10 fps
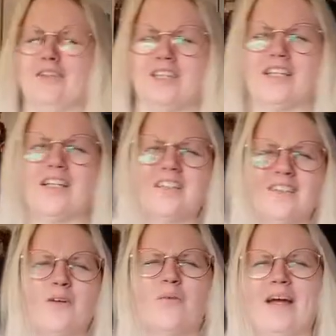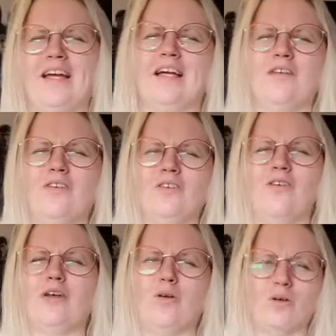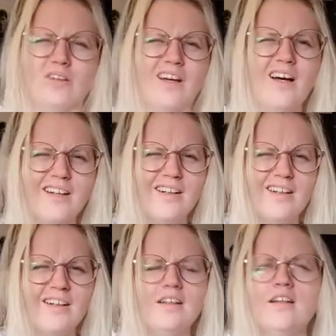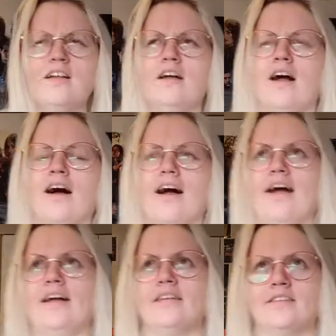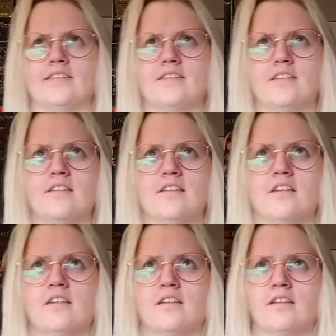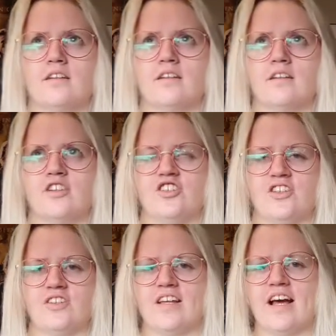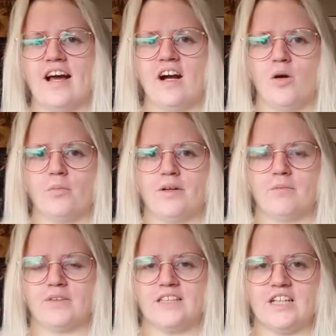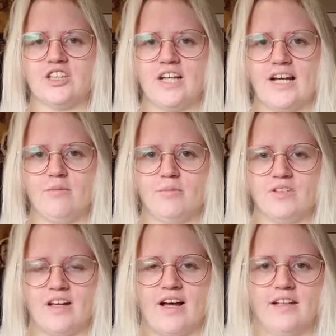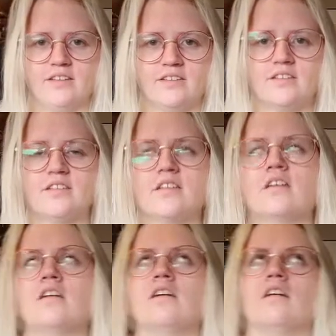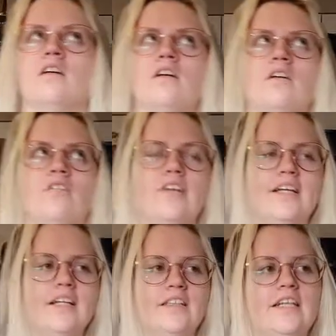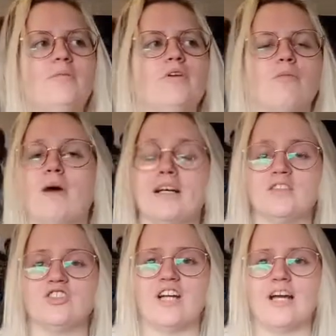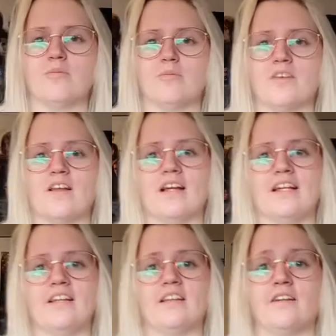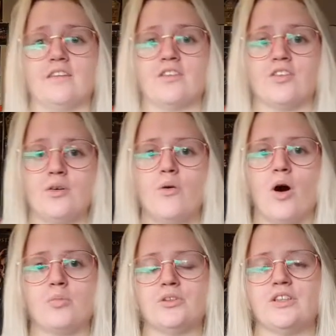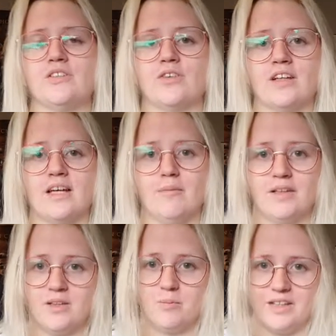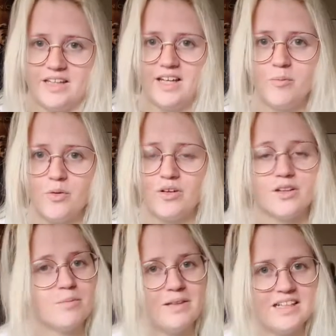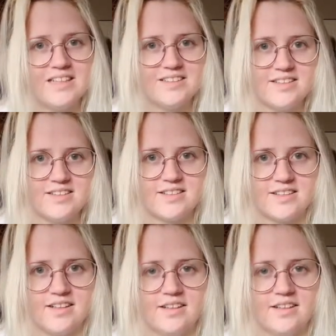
she cuts her way in using Cortana, and she's there helping protect James, and freaking demon reminds James that there are two options for him. It could be him or it could be his sister.